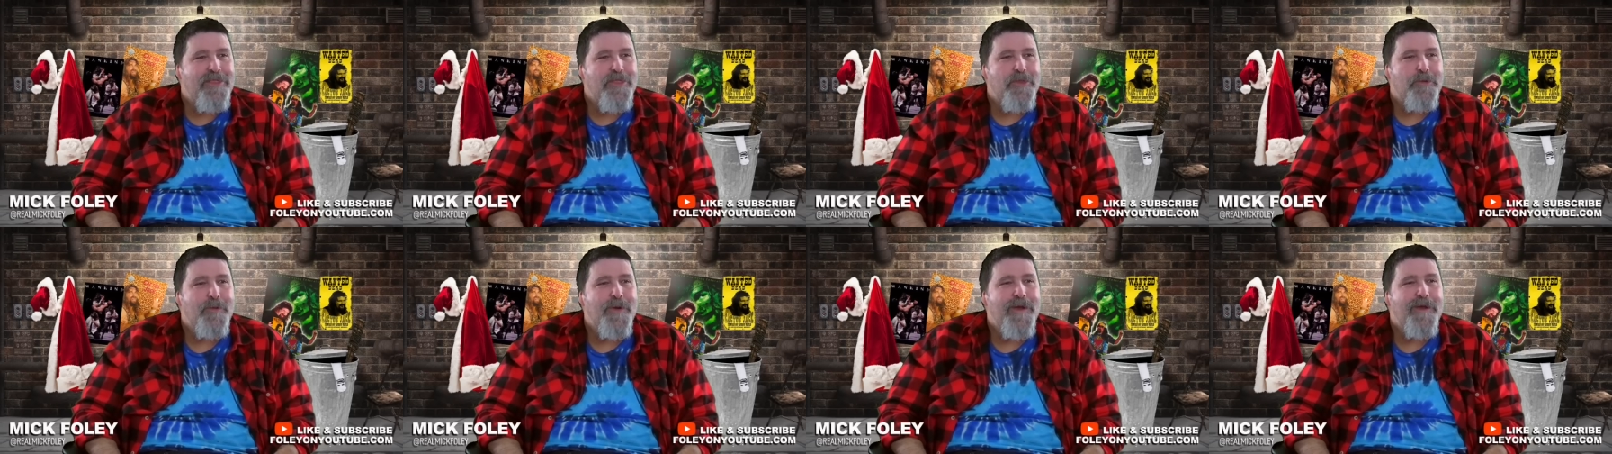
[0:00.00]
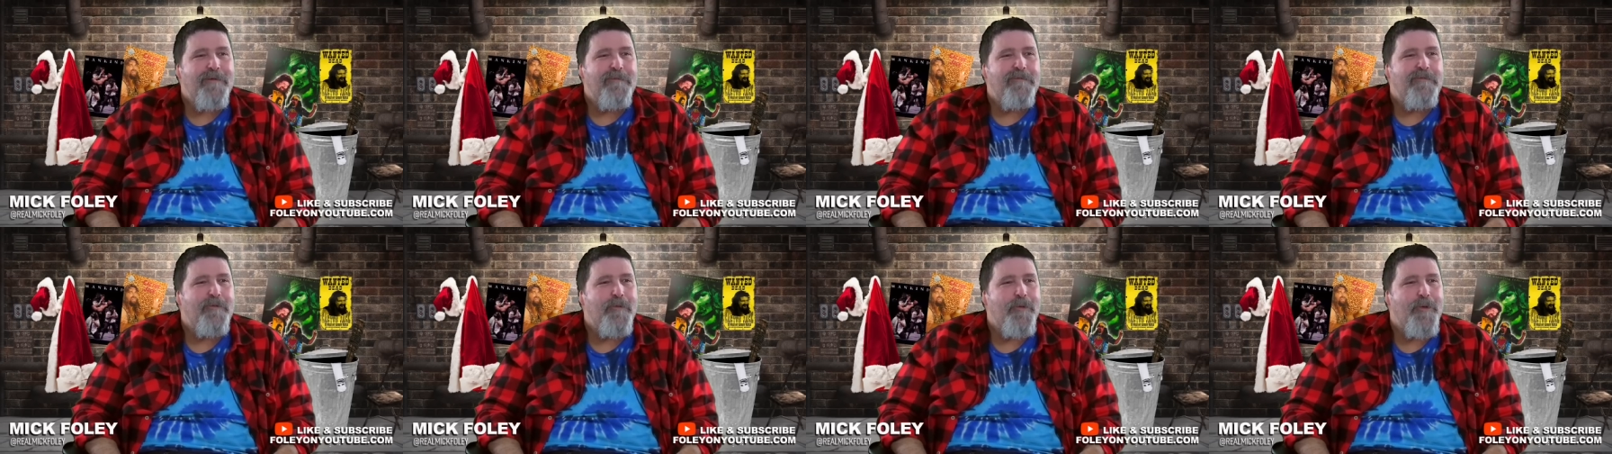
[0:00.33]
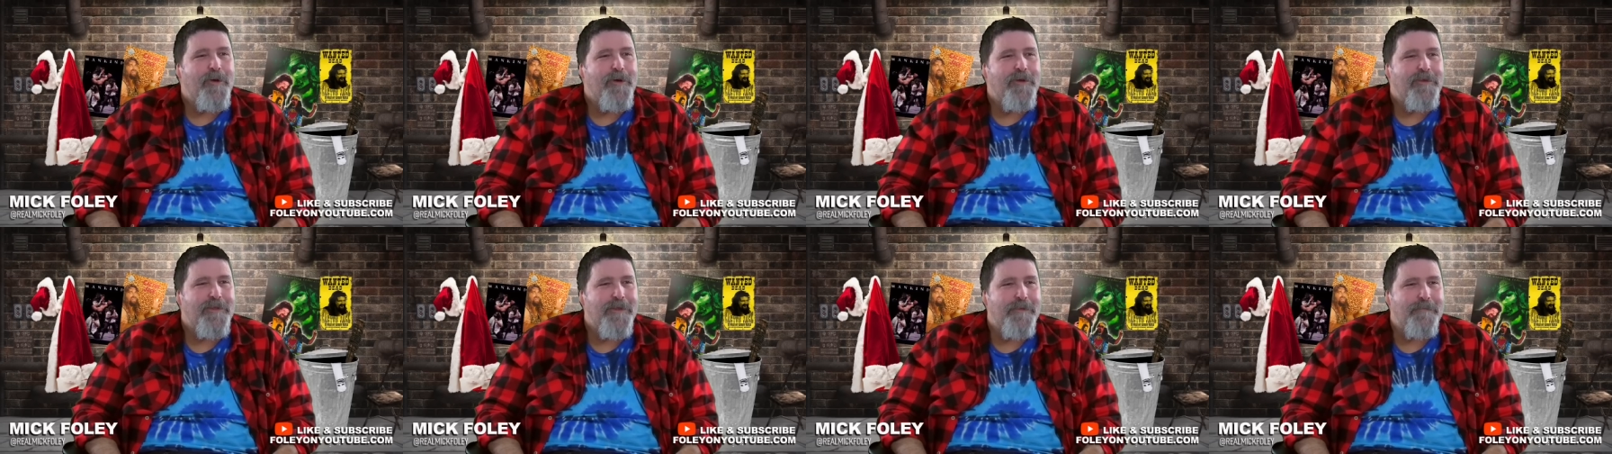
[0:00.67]
three or
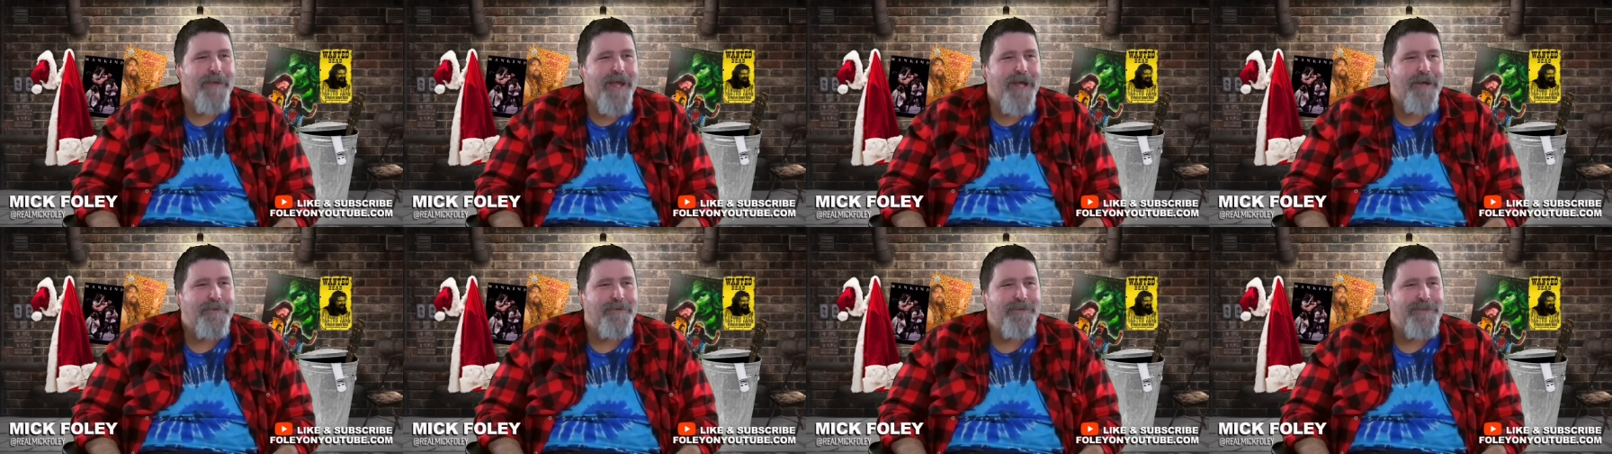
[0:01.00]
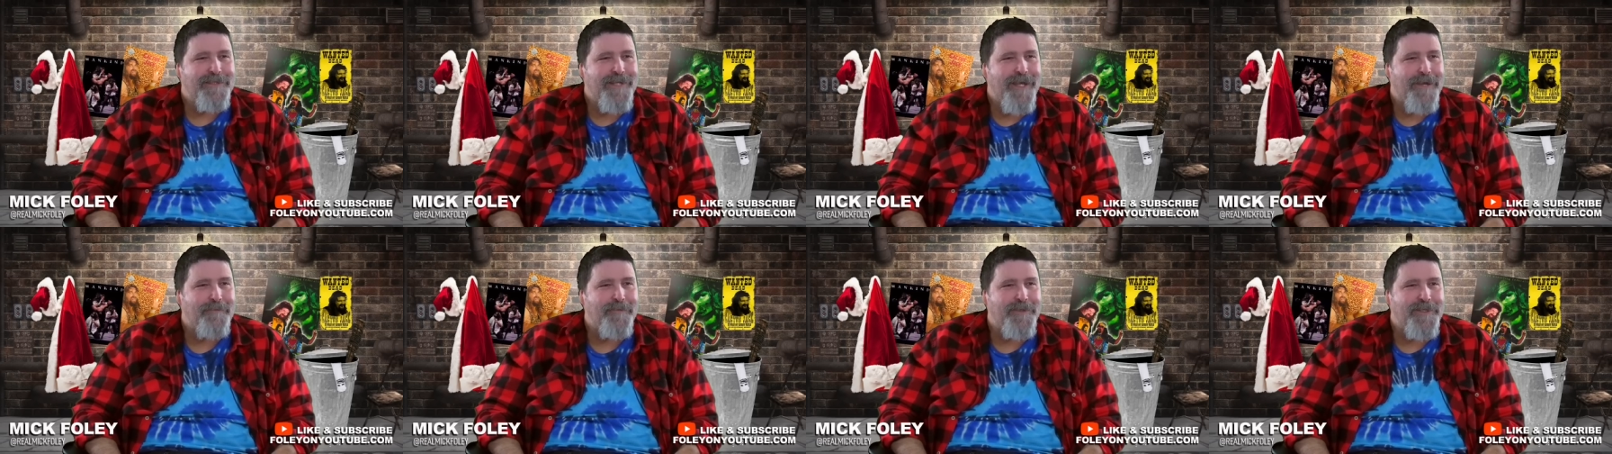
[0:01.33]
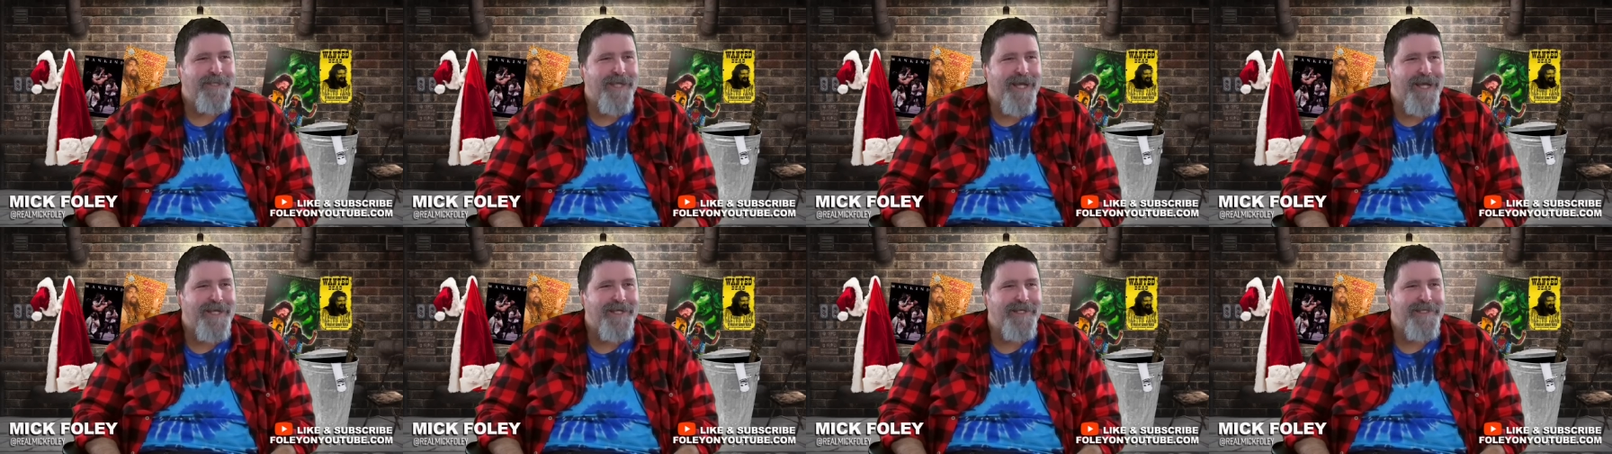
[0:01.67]
four of them out
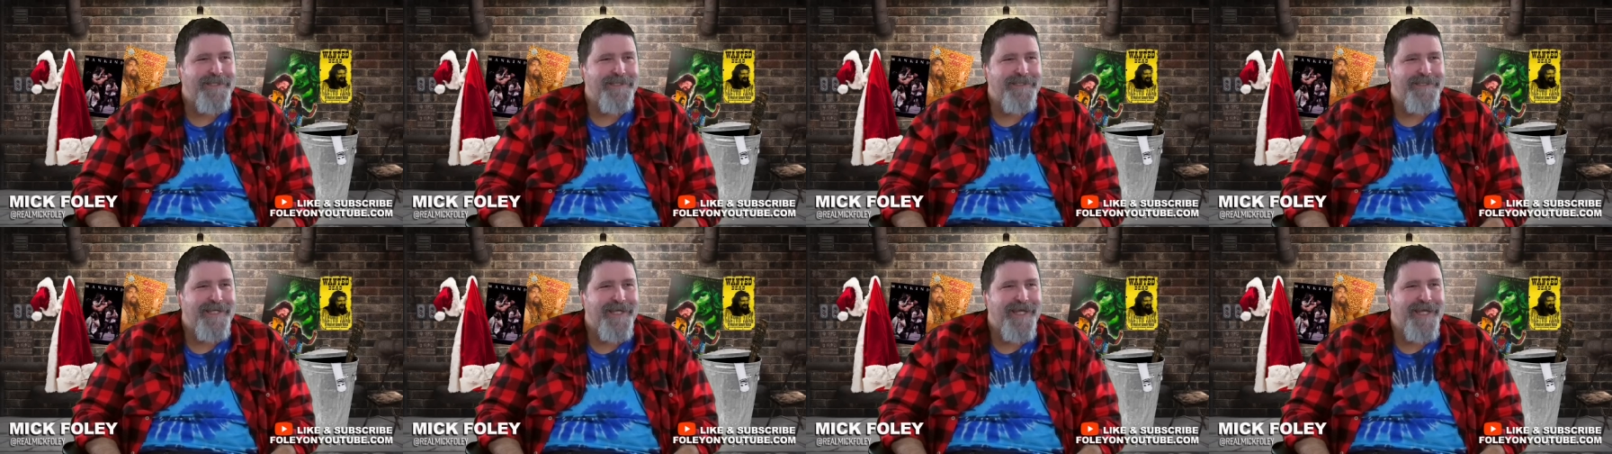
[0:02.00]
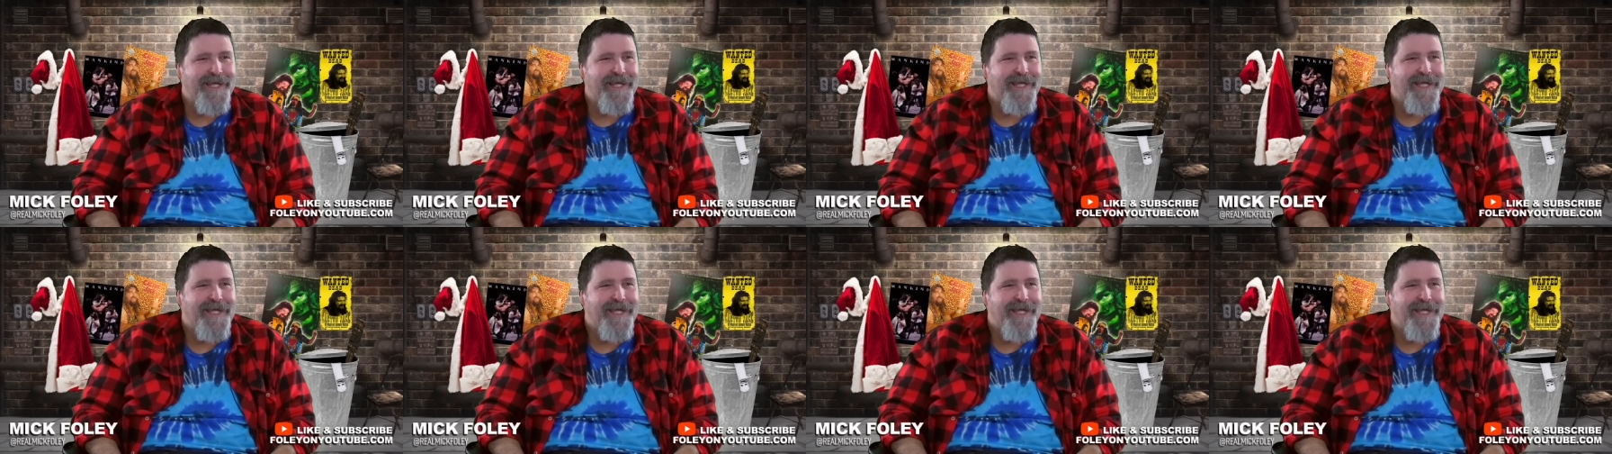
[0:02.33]
simultaneously